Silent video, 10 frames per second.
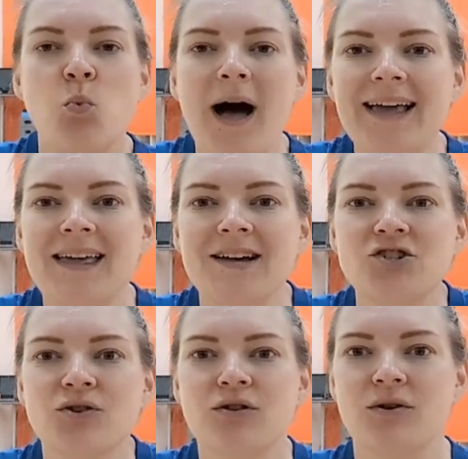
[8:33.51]
Why
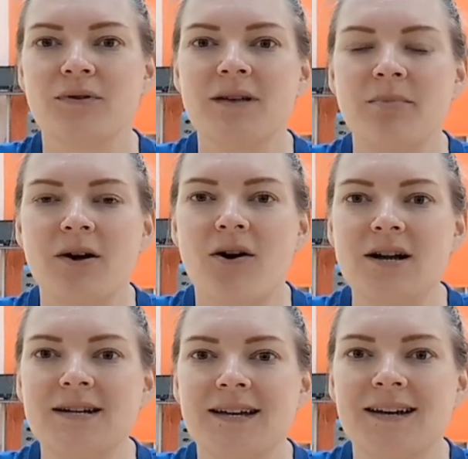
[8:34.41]
can't your clothing be
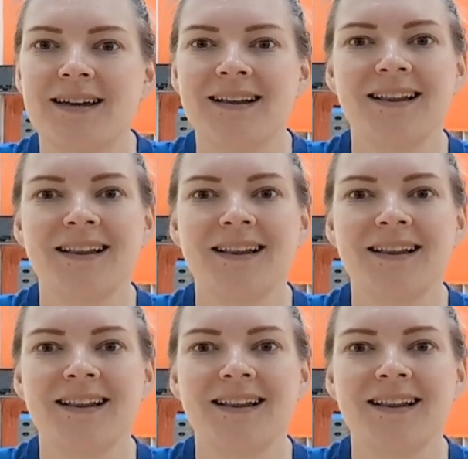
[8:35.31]
audited?